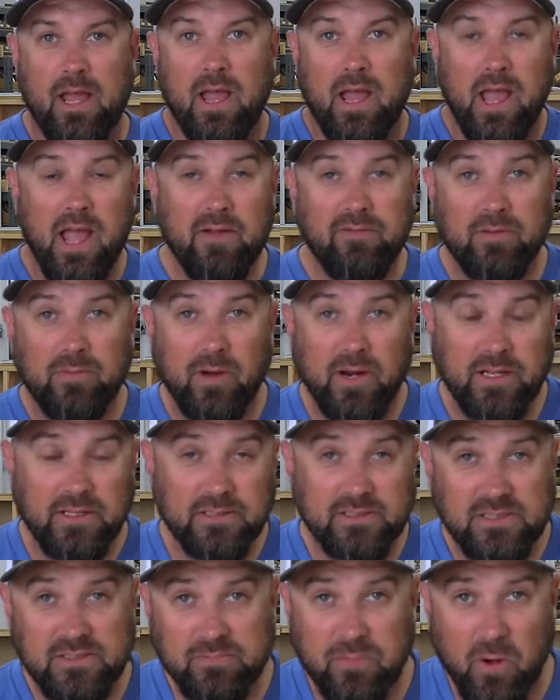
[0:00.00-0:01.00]
Hey everybody,
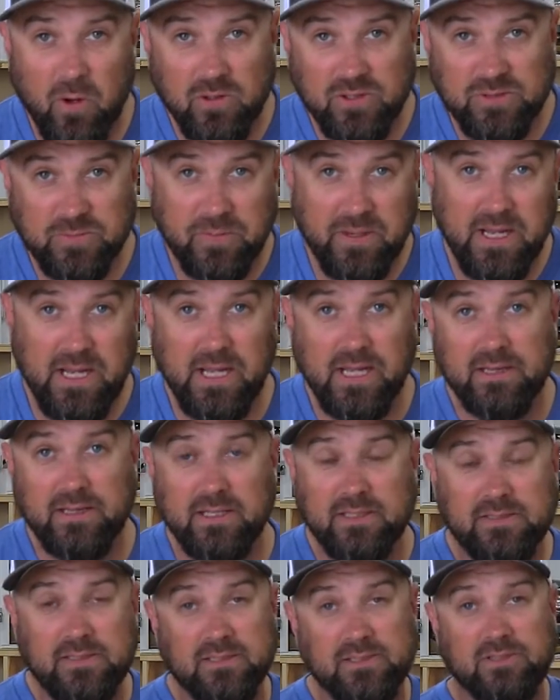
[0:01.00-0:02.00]
this is Polish Pete and
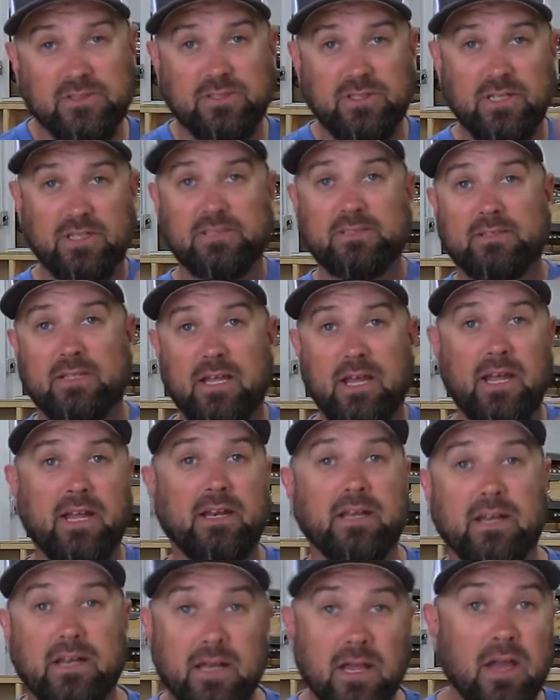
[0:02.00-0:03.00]
this is Just
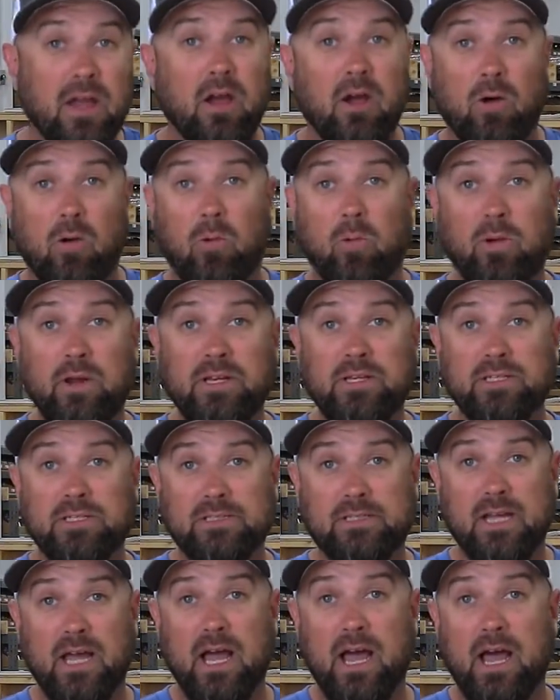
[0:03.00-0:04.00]
Landed. We
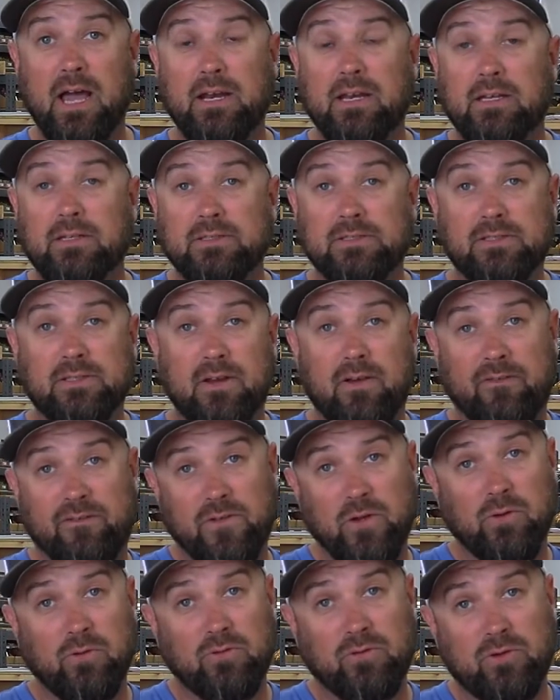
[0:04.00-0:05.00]
just got a
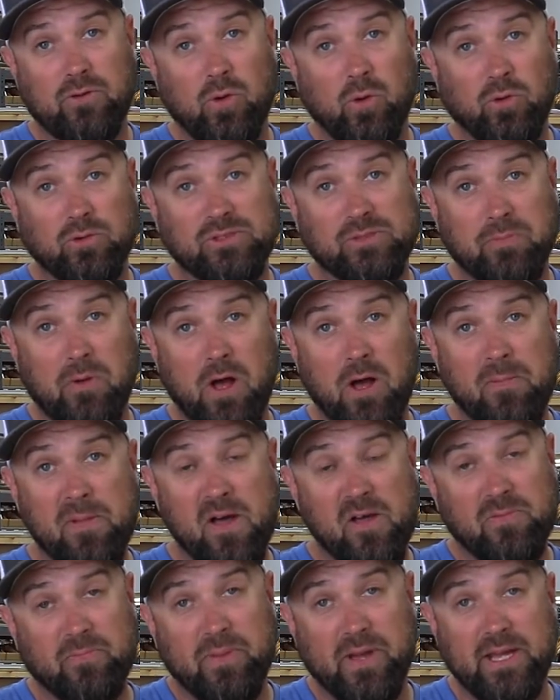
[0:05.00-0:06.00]
few cool
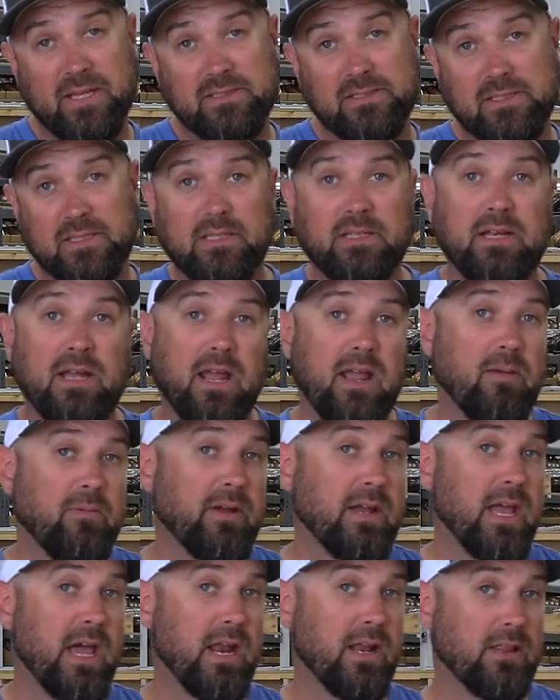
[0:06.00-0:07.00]
smallmouth baits in and
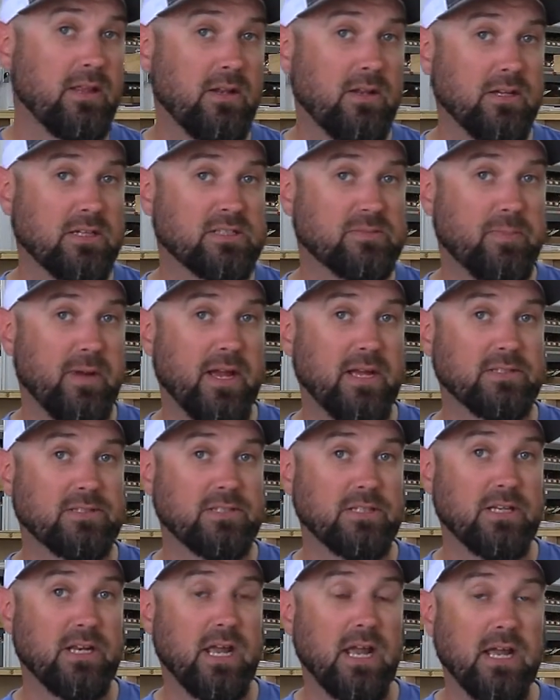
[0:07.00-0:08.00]
we got a little
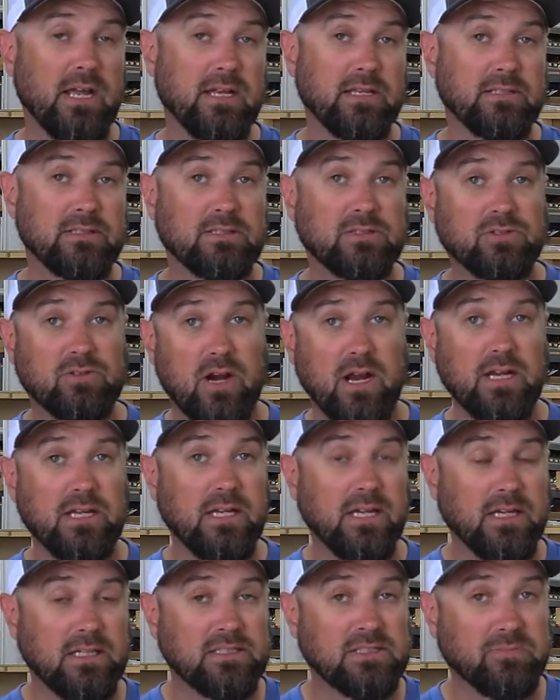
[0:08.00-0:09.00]
expansion in Strike
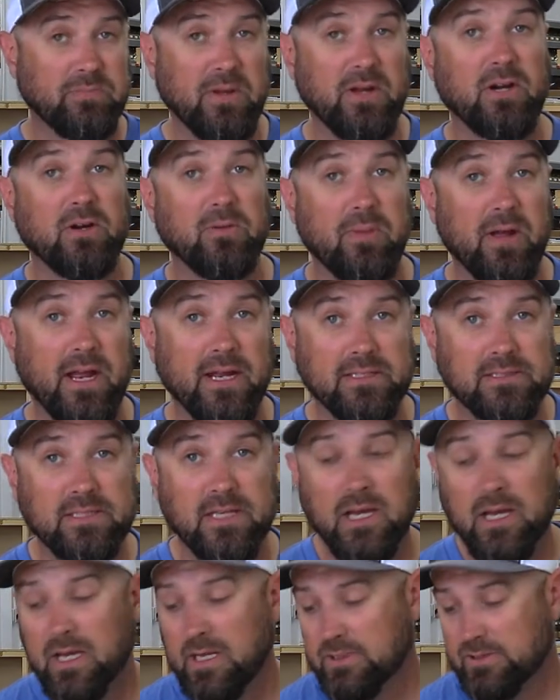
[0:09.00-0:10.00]
King spinnerbaits.
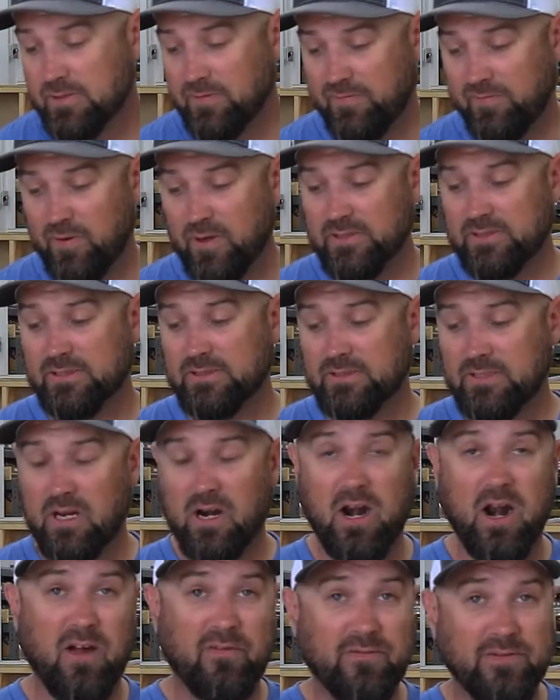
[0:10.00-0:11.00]
So first we'll
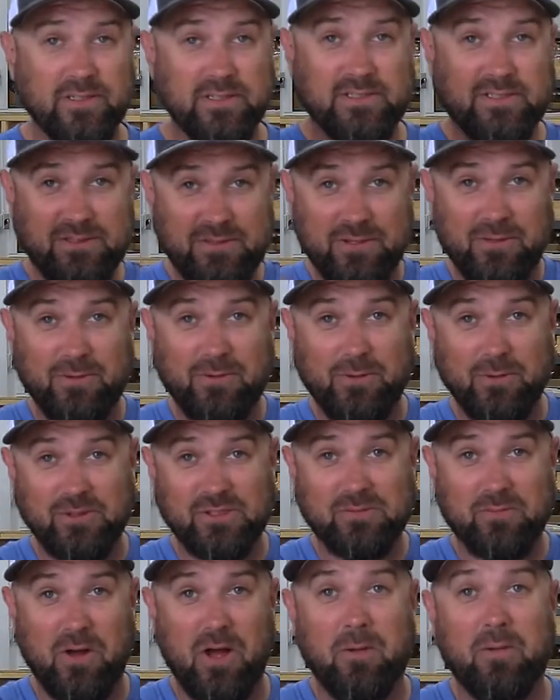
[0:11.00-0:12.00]
start off with these two cool
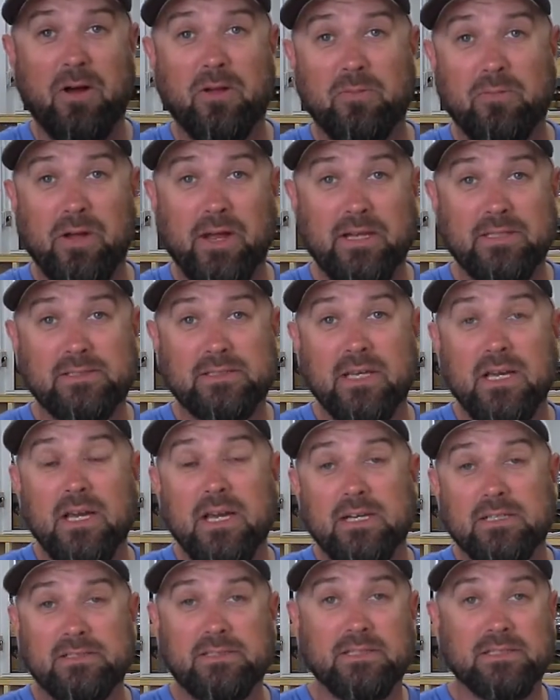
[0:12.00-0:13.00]
smallmouth baits
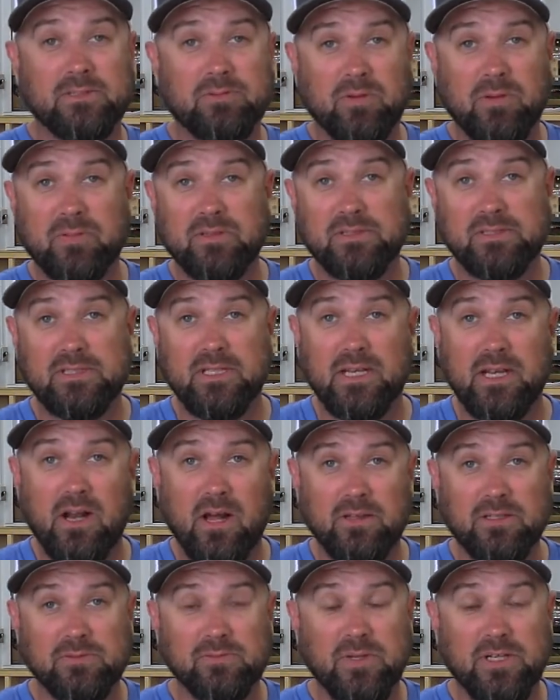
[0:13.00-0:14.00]
since we've been seeing
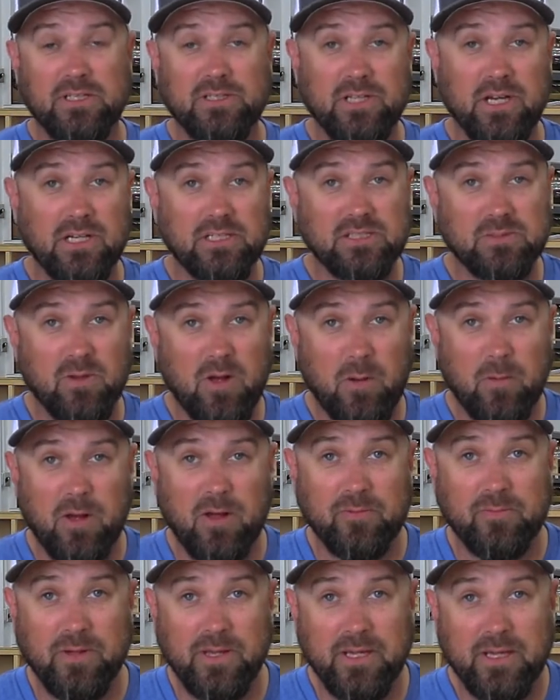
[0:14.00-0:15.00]
all these big giant
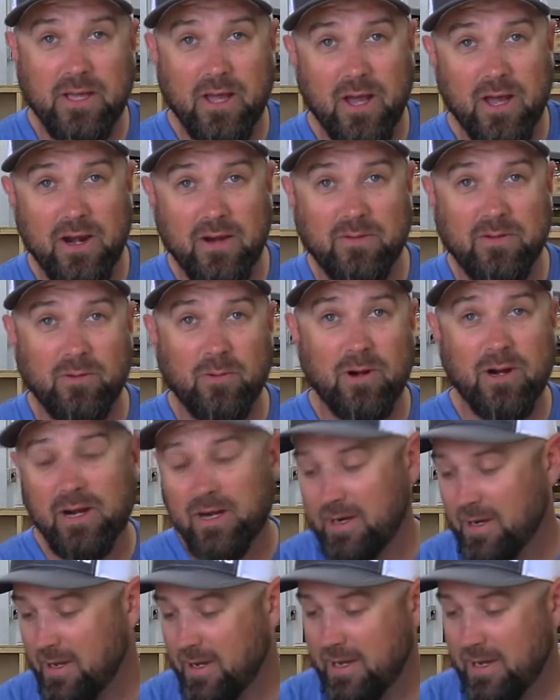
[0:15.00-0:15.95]
smallmouth being caught everywhere.